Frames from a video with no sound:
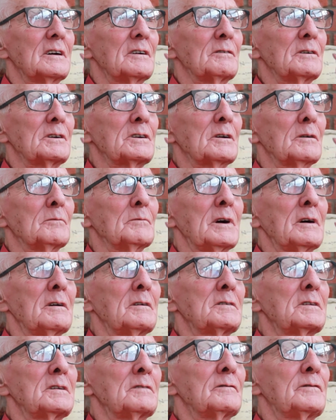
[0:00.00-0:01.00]
We got
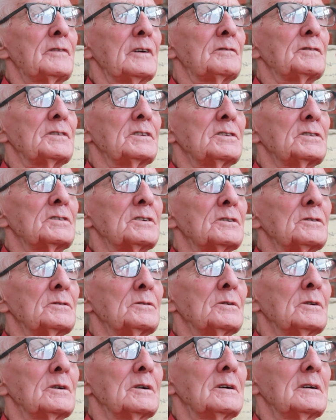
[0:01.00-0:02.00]
married in
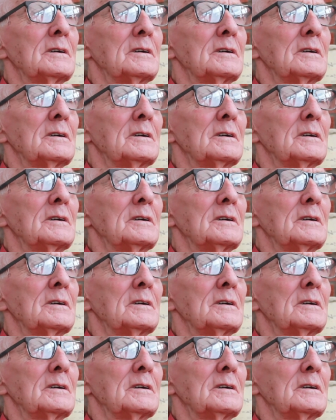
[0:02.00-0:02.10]
52.